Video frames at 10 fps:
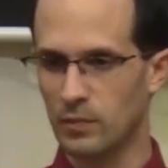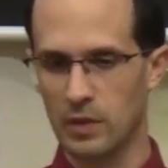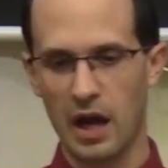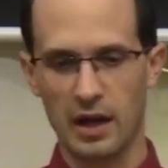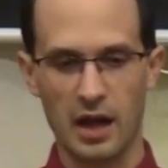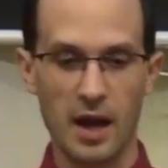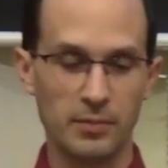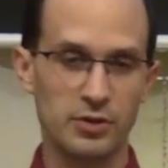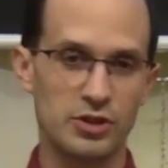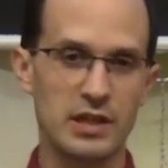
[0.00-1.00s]

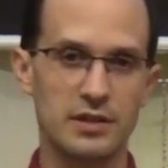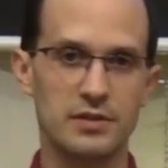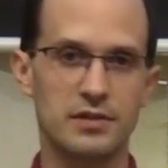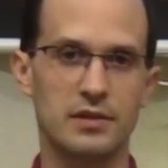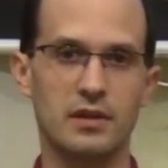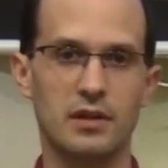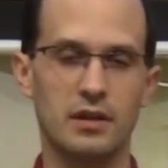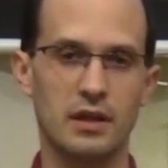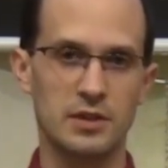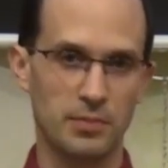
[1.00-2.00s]
accomplish His
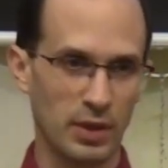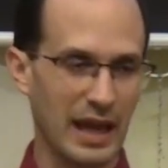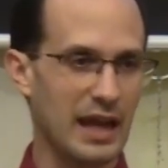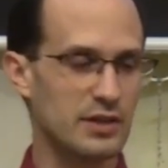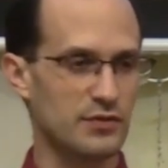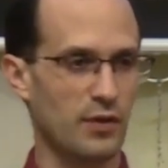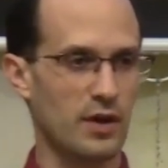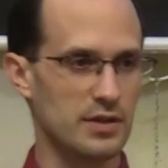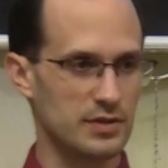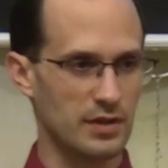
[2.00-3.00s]
plan as
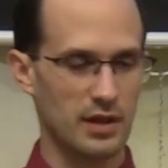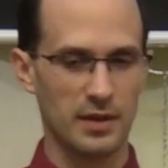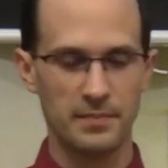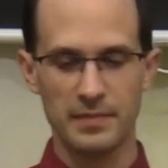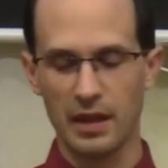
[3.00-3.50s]
far as the